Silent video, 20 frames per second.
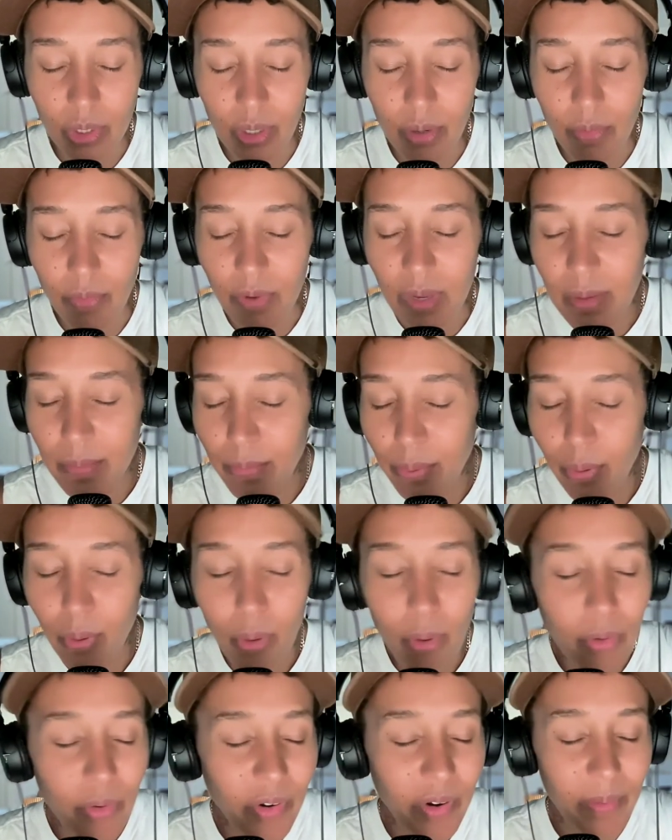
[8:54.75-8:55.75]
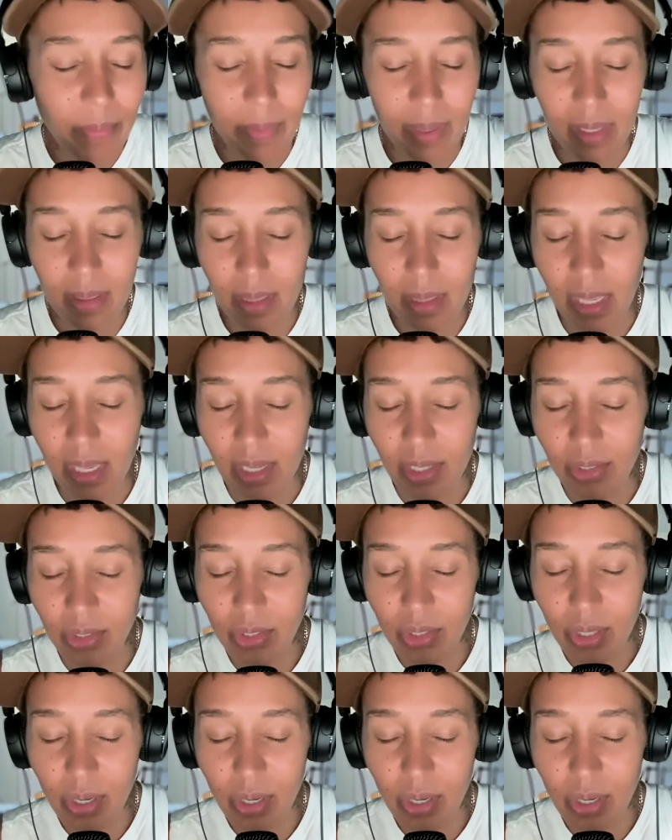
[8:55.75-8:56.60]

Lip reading: You're reprogramming things.